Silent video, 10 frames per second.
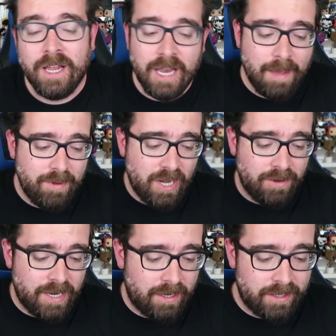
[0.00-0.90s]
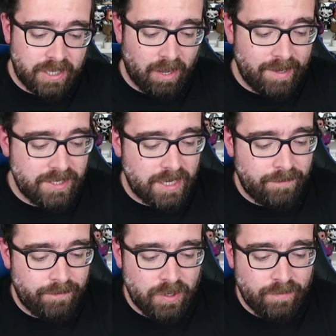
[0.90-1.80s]
Let me know down in the comments
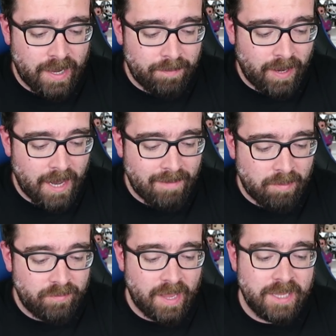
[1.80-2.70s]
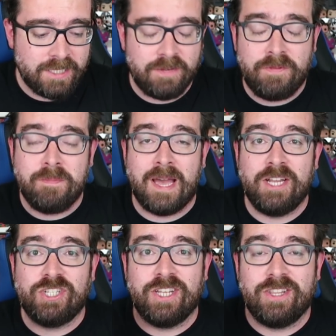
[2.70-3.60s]
if you've had a play around with it and there's anything
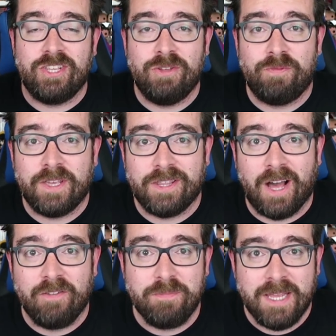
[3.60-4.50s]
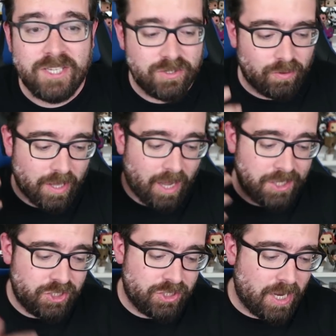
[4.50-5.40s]
major that you think that I've missed or that
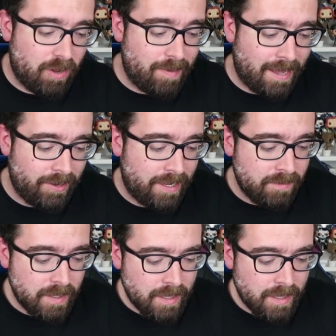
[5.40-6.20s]
I should know about it.